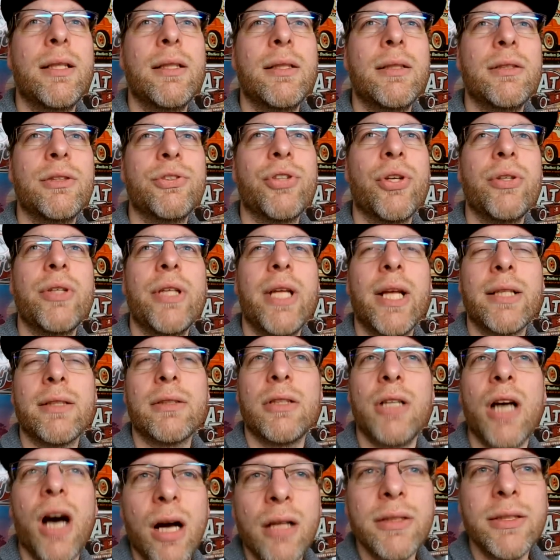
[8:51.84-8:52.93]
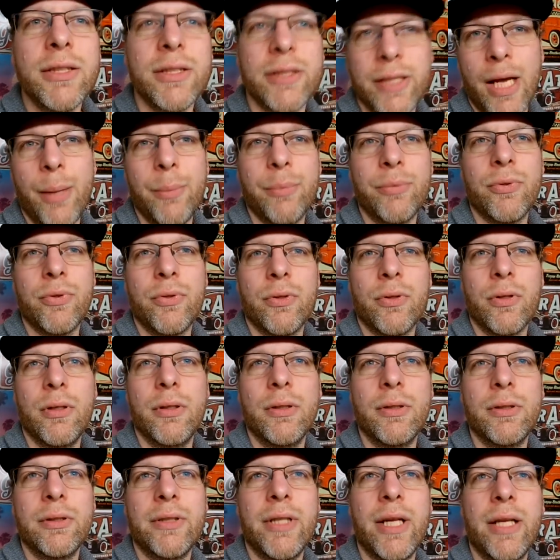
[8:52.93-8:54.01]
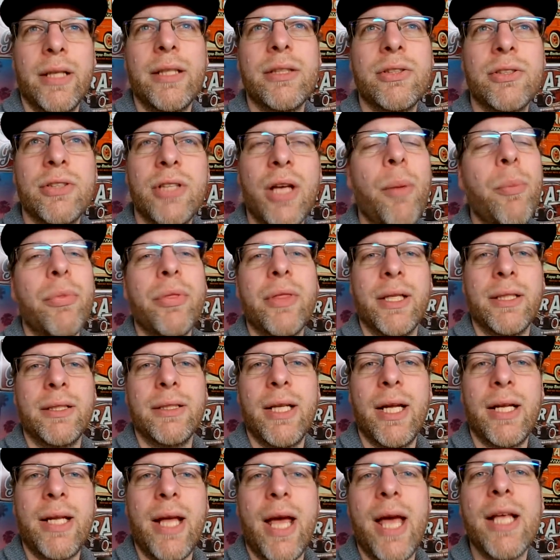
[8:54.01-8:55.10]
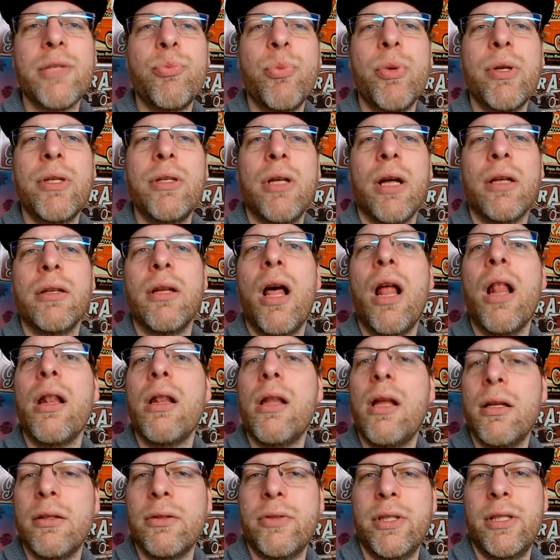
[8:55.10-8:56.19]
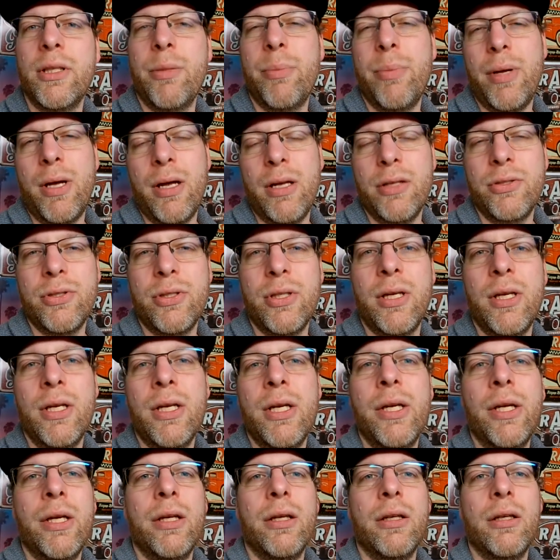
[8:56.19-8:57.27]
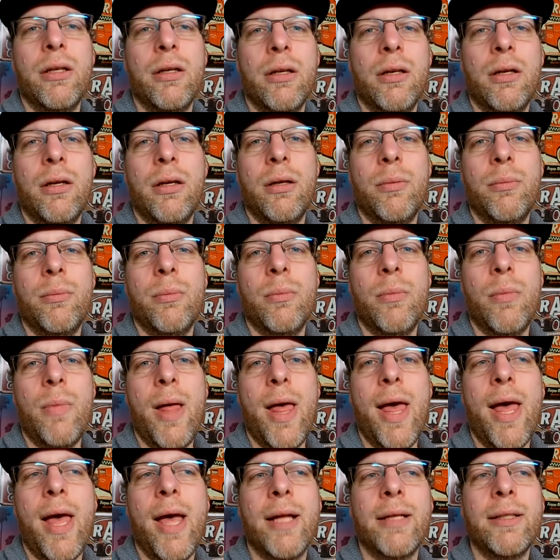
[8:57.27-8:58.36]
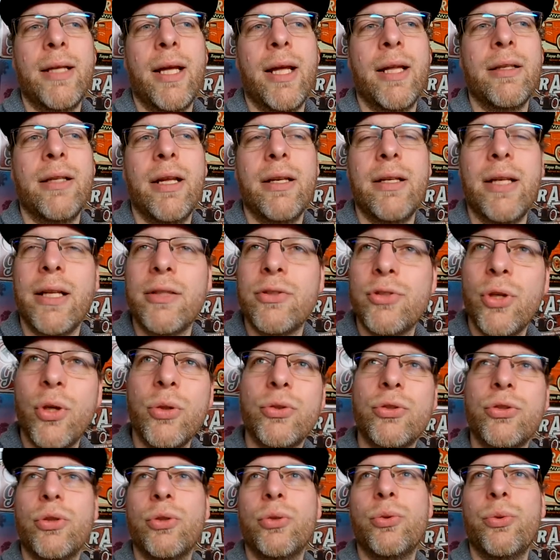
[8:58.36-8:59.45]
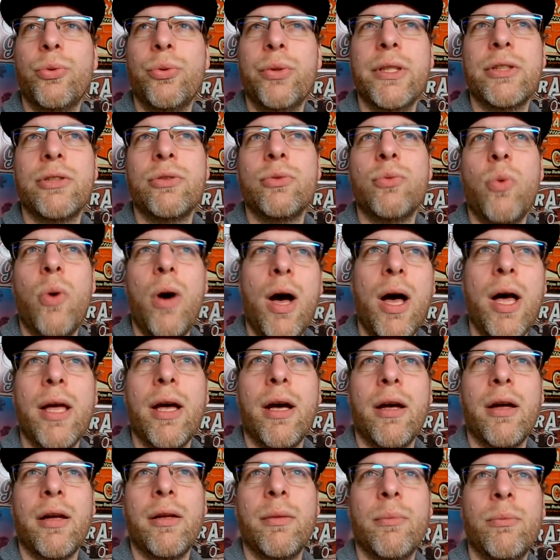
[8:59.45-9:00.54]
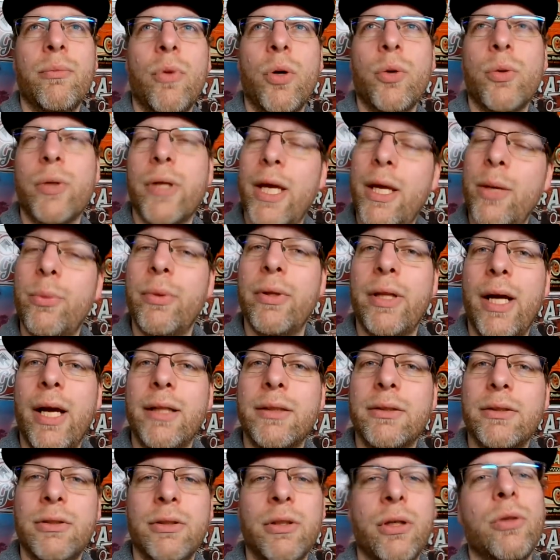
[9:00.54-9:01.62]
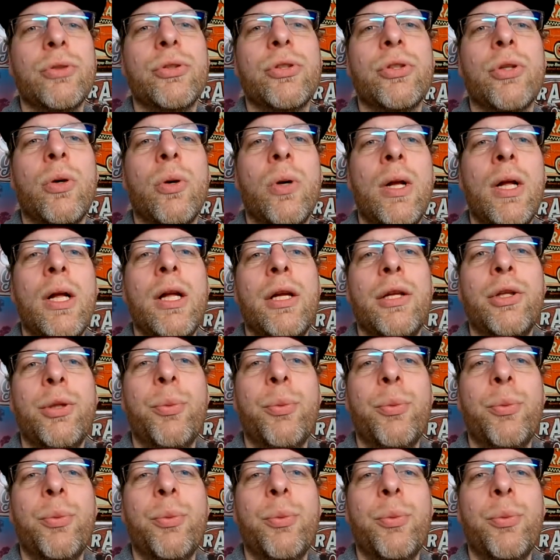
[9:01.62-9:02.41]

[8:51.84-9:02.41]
so that concept, that is something that has been done a lot in the past. And that's also the reason why I'm okay with that, you know. So the